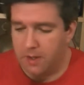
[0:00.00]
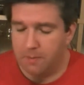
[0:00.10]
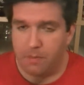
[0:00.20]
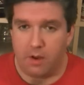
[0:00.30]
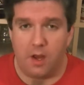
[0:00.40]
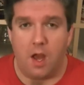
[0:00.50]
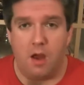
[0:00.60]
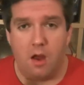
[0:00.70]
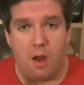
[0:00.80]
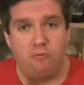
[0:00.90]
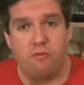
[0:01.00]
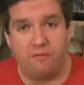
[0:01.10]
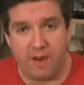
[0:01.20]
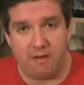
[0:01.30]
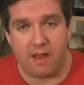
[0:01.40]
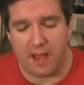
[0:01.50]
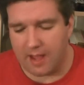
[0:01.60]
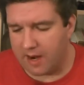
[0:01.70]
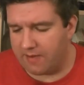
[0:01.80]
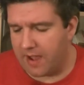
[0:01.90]
but a, a, very
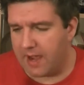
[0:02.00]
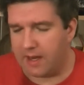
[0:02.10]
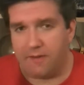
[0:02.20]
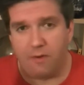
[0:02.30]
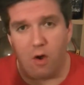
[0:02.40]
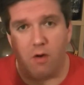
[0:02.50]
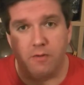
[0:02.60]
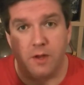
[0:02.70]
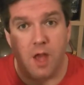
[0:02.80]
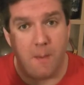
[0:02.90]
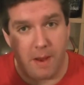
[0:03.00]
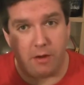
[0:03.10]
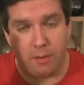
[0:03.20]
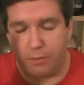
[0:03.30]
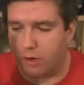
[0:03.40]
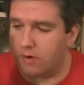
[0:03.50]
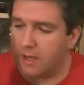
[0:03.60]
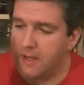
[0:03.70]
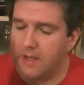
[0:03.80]
kind of highly thought of American brewery,